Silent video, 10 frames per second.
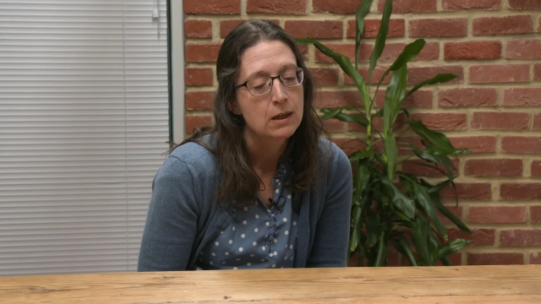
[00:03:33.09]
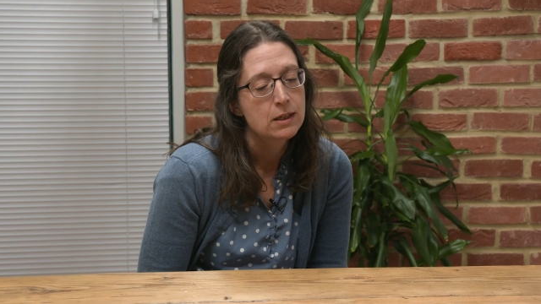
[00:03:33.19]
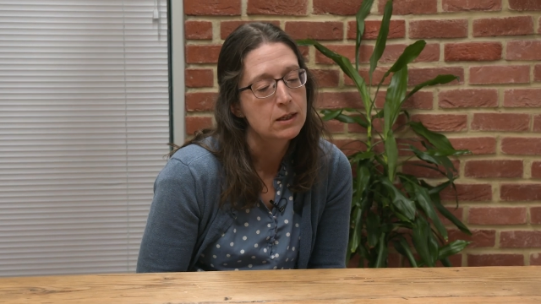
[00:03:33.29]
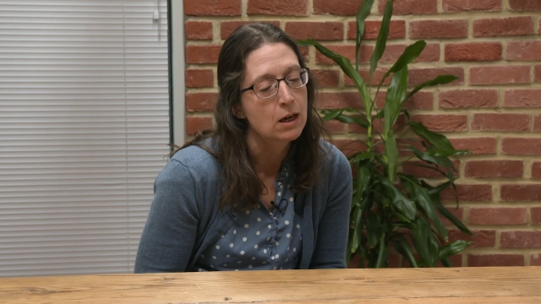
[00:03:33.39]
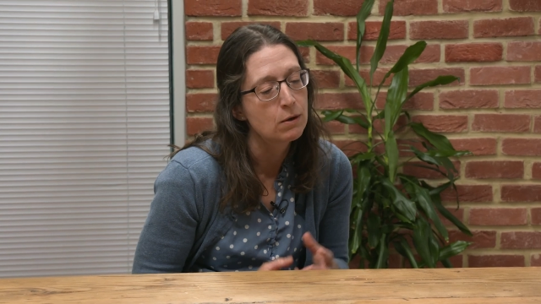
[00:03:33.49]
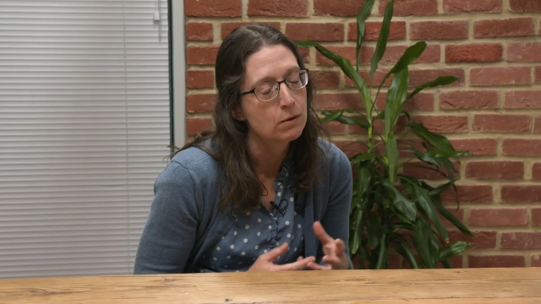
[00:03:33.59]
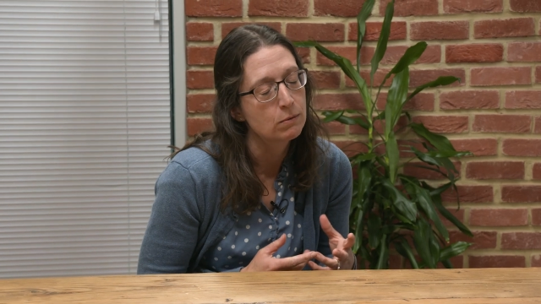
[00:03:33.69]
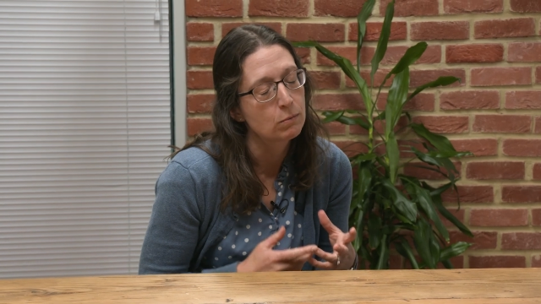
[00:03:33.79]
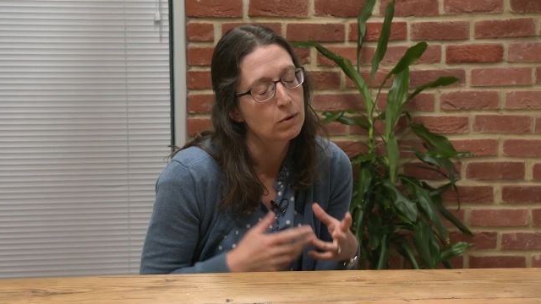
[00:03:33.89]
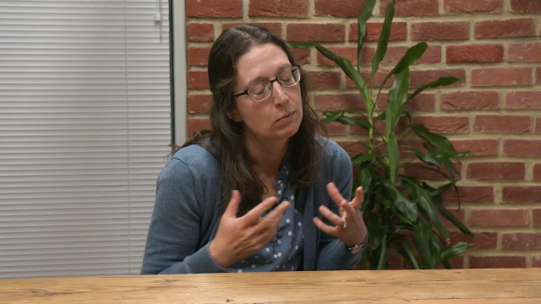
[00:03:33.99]
So
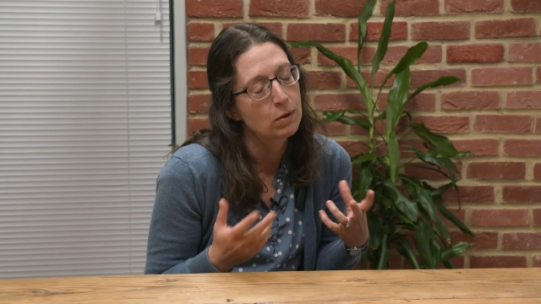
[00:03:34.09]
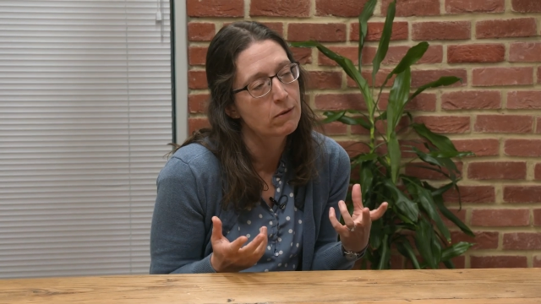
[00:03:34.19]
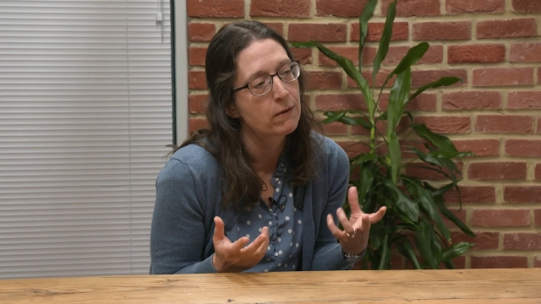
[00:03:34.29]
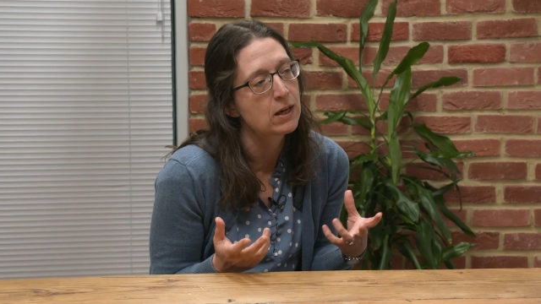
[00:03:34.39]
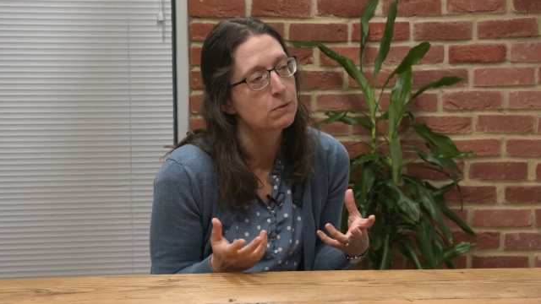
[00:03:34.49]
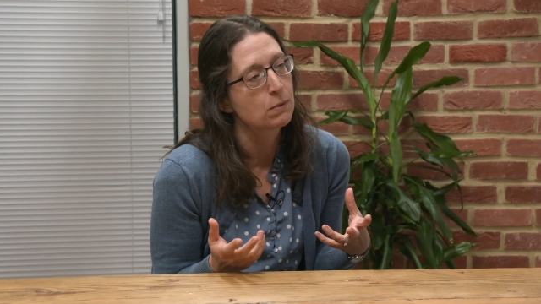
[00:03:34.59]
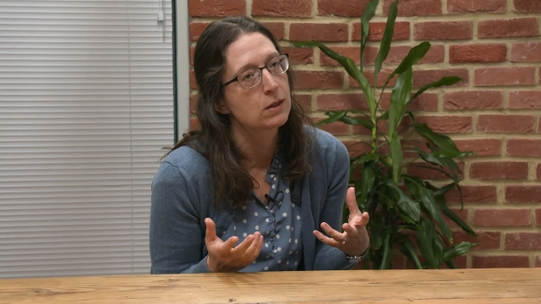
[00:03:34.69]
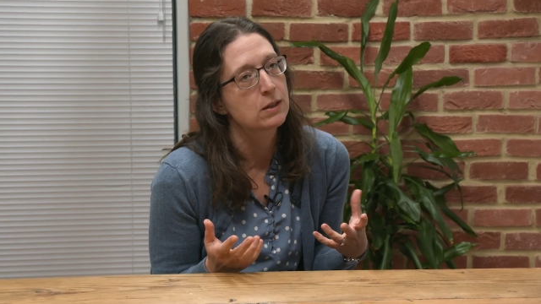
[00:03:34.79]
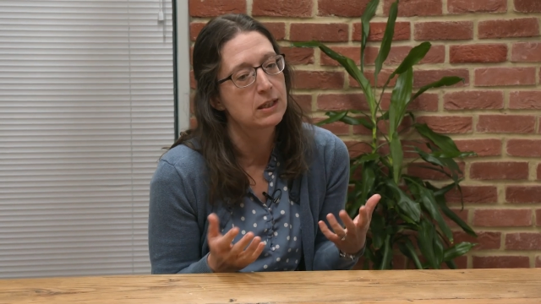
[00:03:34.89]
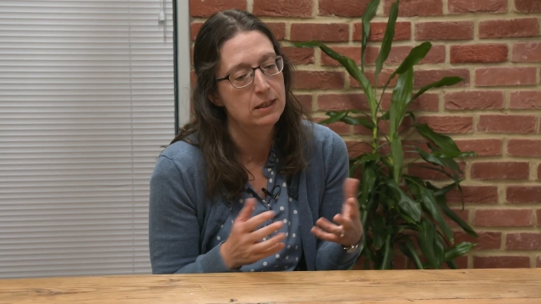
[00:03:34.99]
one of the first
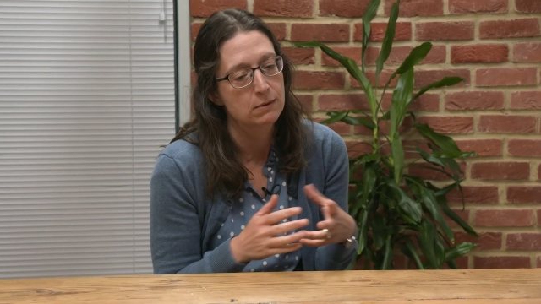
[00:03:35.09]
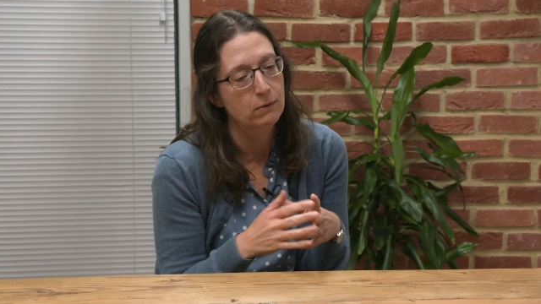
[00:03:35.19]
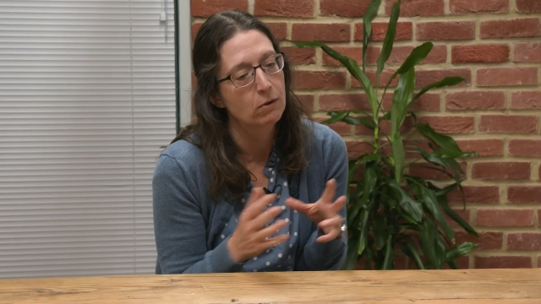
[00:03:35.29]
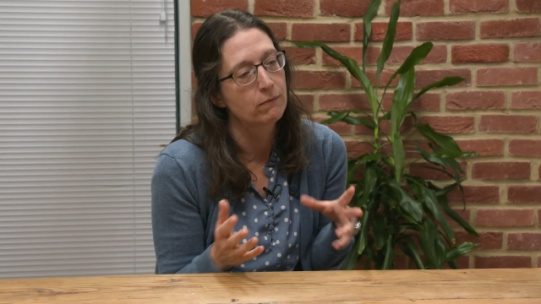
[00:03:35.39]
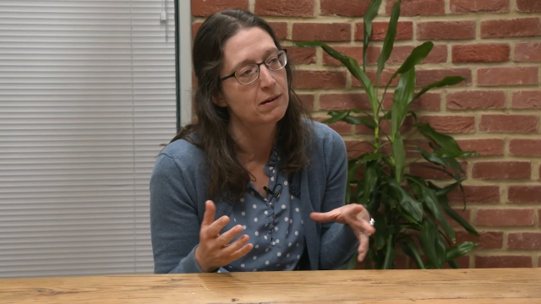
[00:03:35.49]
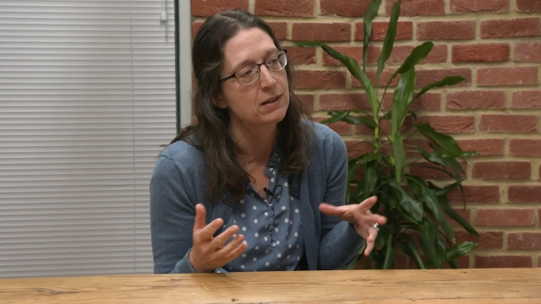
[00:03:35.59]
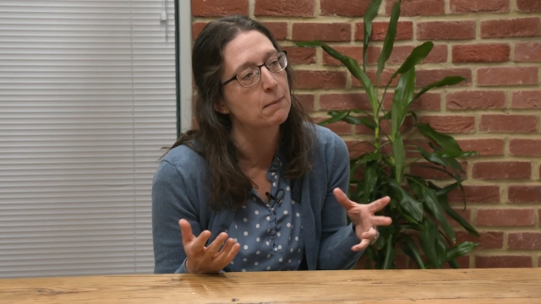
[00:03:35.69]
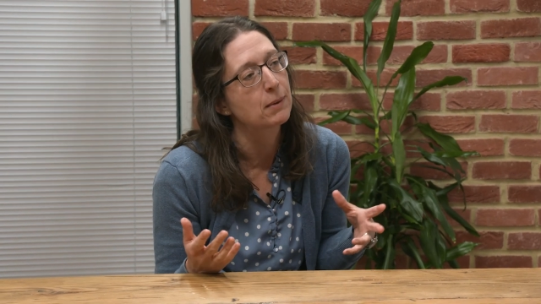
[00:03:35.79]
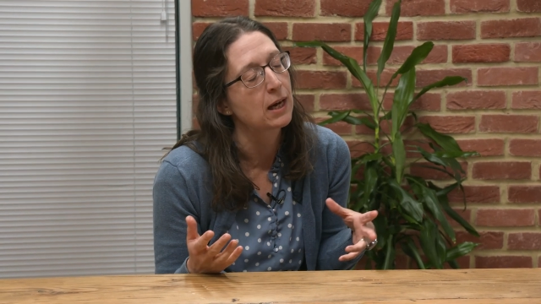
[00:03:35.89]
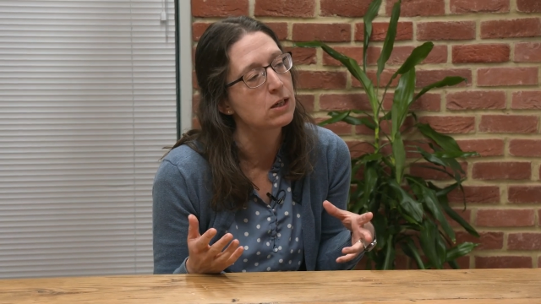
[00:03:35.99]
ones is we've got various
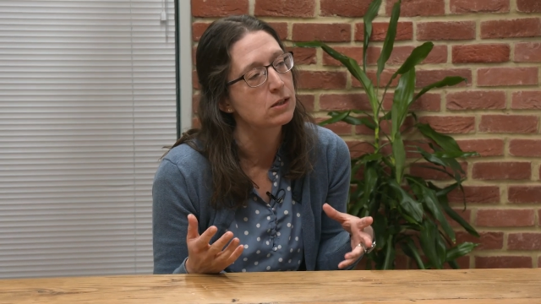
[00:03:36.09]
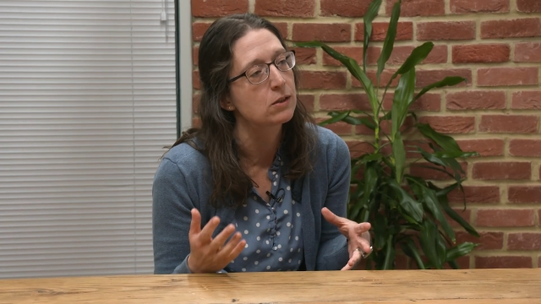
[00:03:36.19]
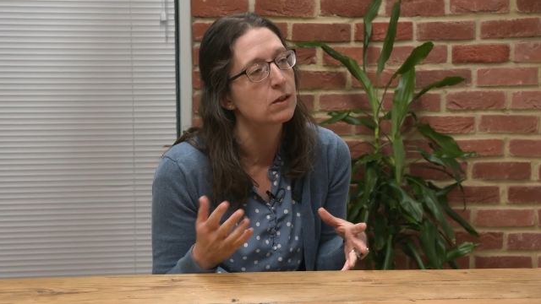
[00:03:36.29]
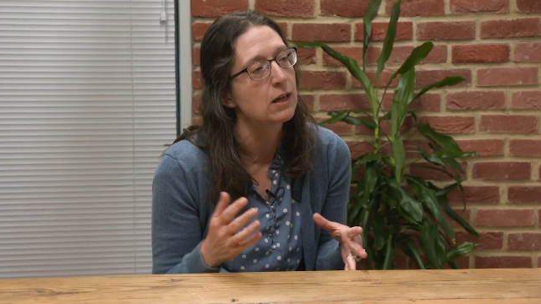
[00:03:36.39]
applications on